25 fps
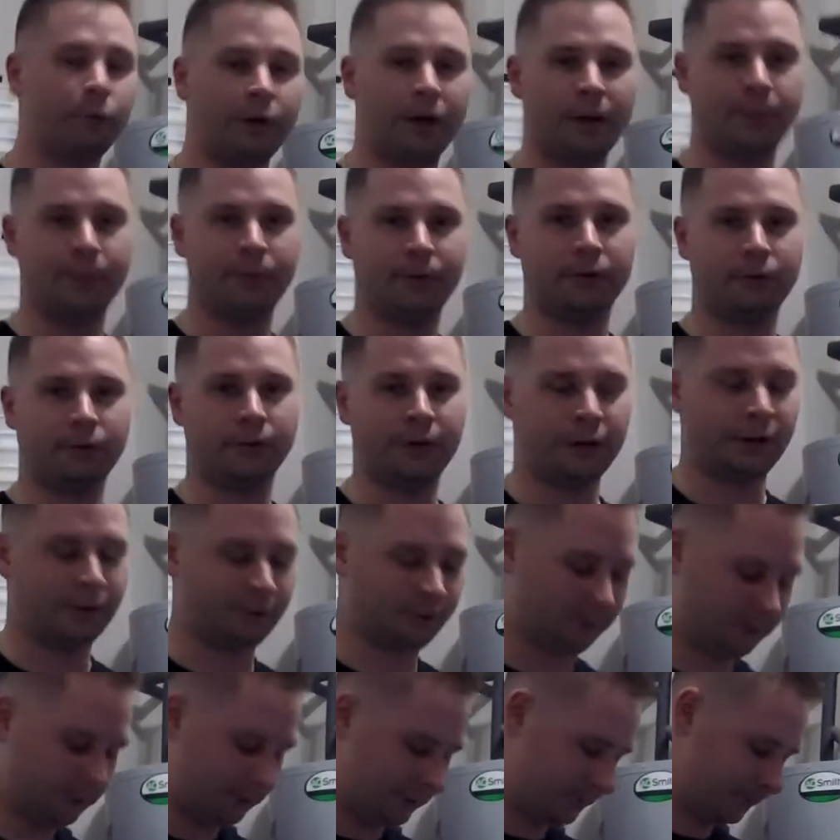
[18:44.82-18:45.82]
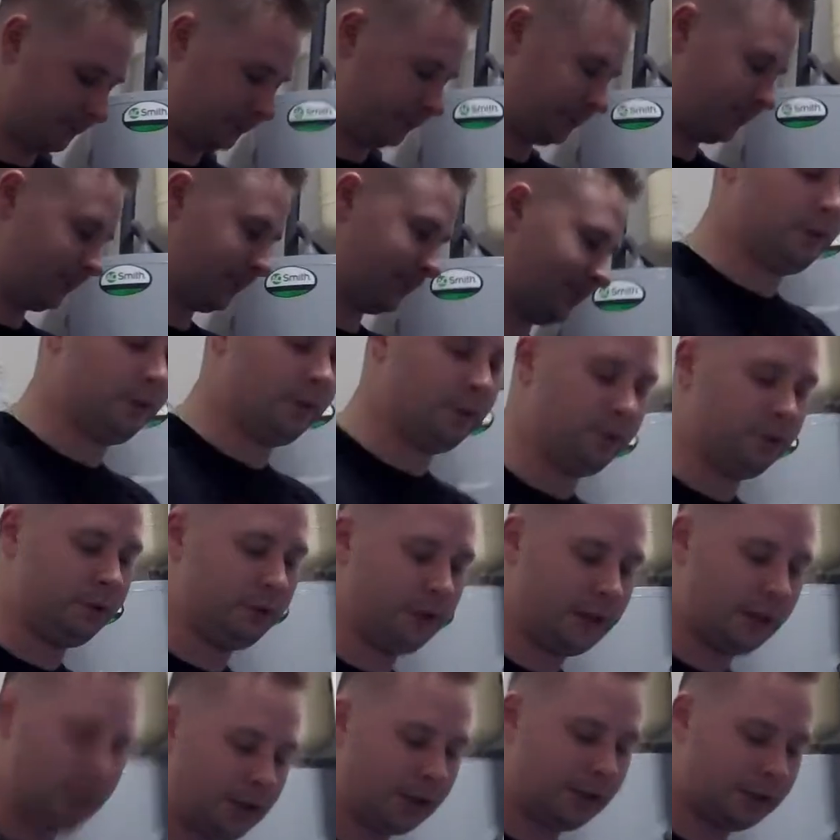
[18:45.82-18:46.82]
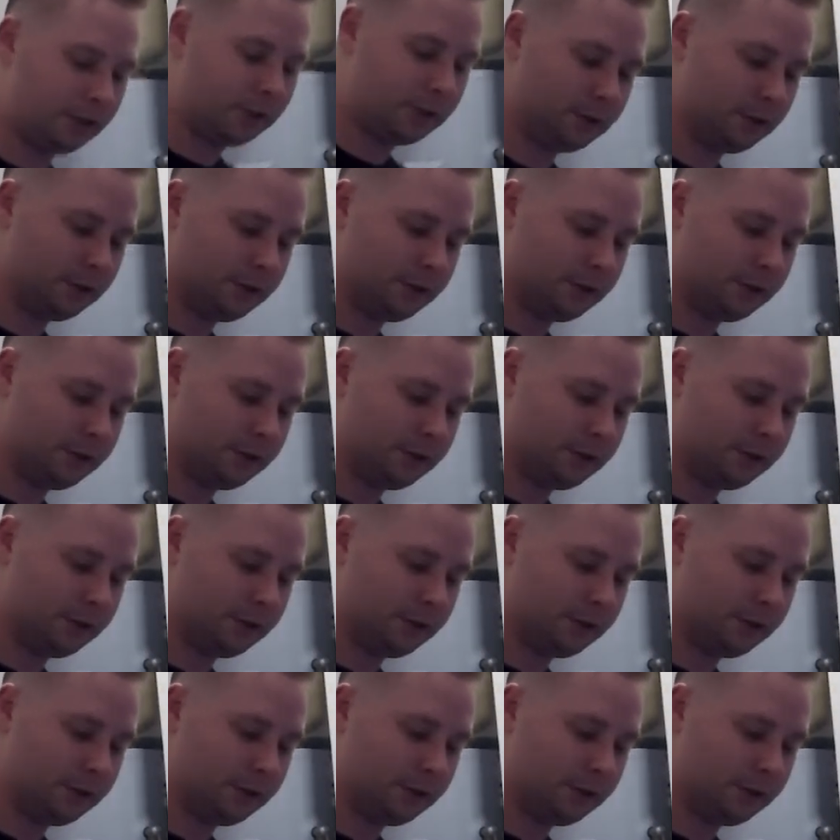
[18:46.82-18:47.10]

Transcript: wrap it around, you take it,